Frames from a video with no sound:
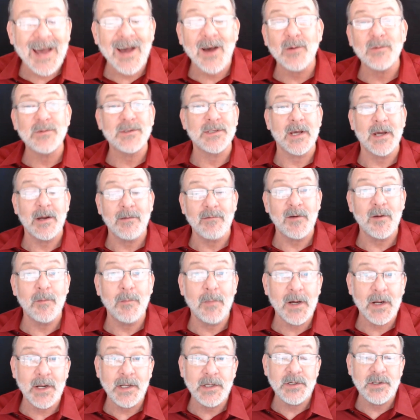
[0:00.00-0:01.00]
How's
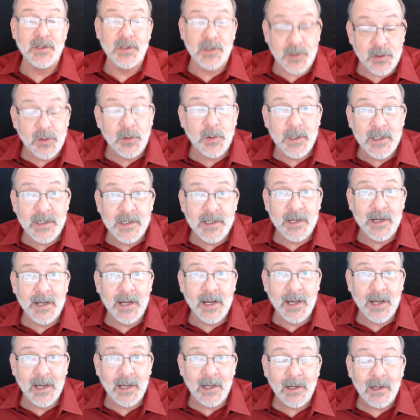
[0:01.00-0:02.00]
everybody doing
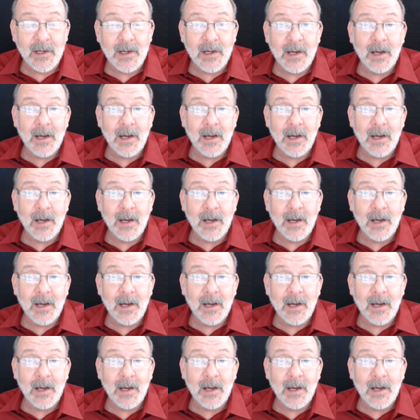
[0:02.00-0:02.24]
today?